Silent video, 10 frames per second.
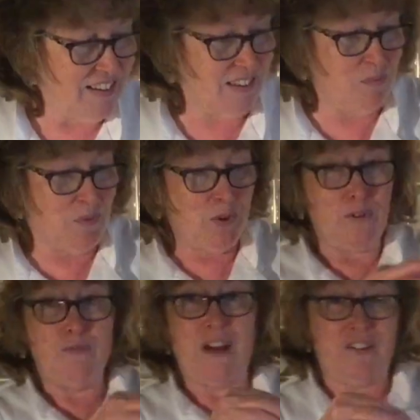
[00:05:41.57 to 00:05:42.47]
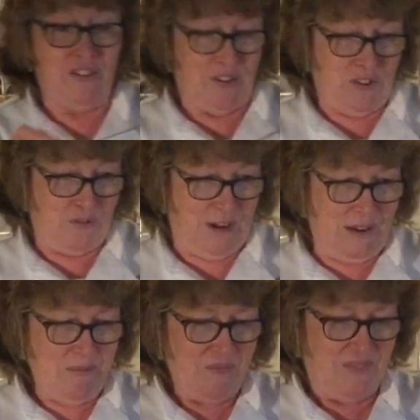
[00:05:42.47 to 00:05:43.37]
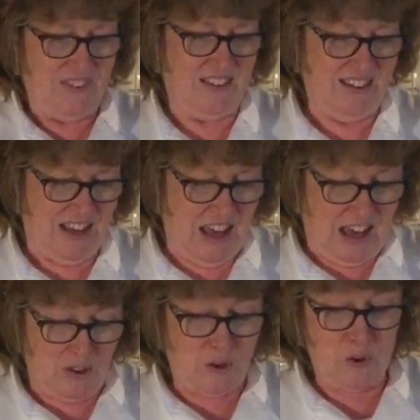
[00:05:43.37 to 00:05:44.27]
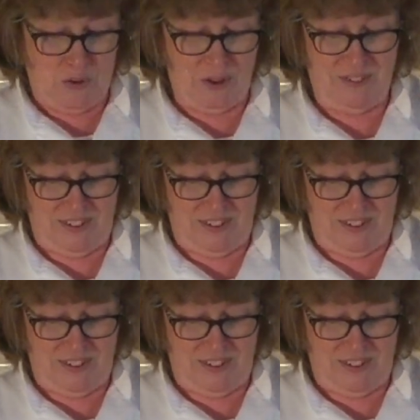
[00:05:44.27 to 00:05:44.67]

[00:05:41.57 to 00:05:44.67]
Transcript: some good old-fashioned string, a good,